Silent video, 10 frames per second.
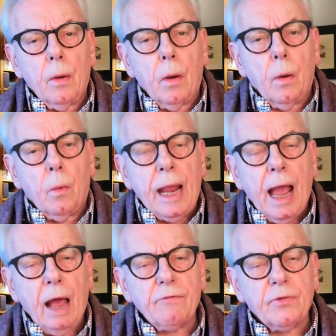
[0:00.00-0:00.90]
we
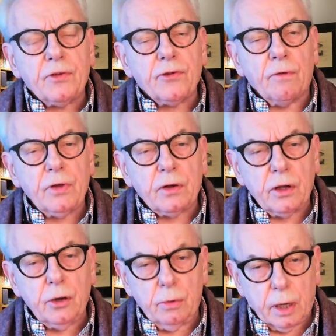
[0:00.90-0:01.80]
have the Soviet
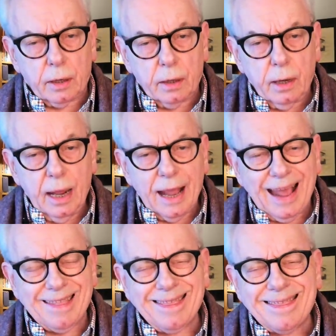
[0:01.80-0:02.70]
Union
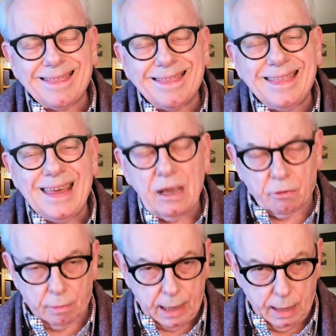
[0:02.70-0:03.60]
in
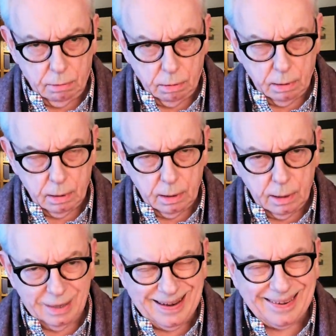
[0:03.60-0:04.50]
theory,
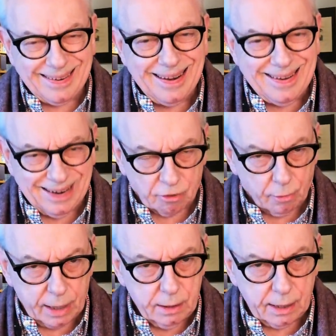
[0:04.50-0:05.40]

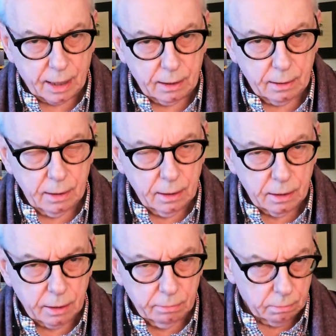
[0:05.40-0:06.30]
disintegrating
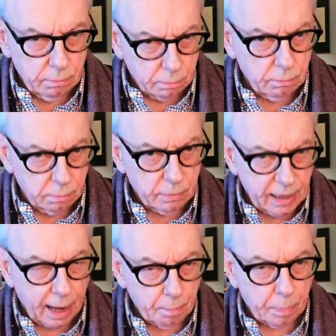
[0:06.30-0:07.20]
the
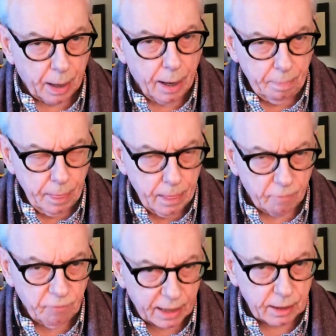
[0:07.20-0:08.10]
empire,
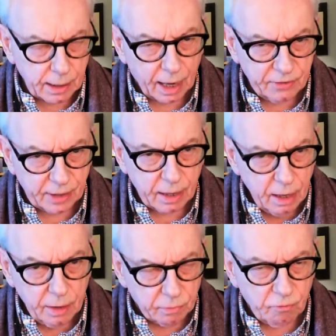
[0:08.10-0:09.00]
recognizing
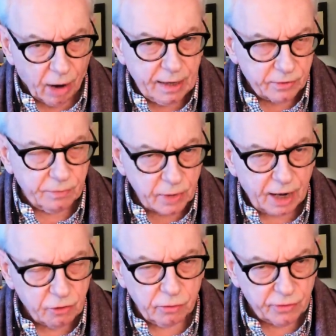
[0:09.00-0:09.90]
rights of
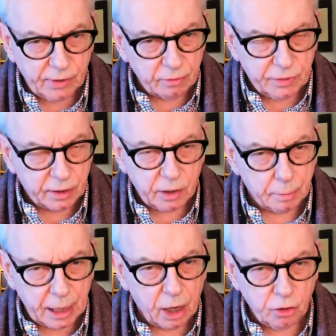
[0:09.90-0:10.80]
national
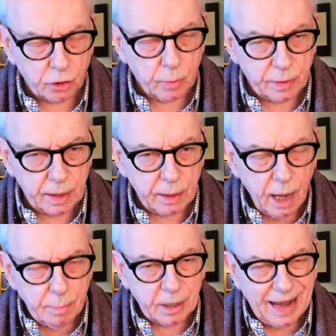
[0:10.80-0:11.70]
self-determination with it,
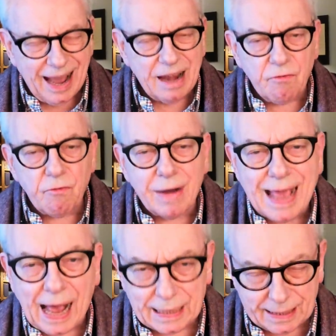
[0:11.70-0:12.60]
but in
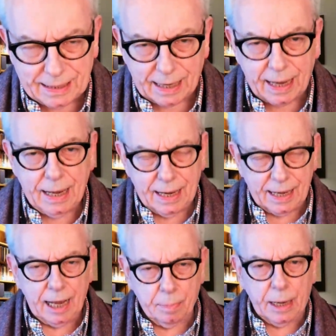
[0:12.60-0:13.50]
reality,
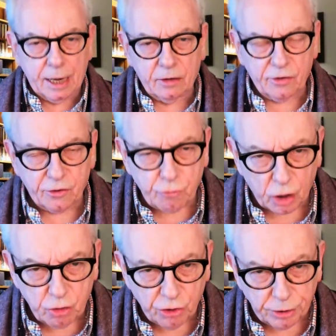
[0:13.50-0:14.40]
keeping its
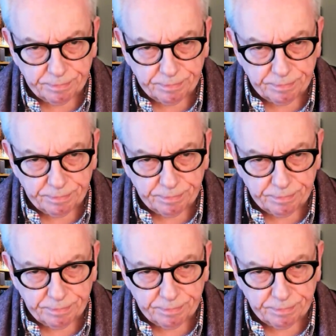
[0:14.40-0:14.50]
structure,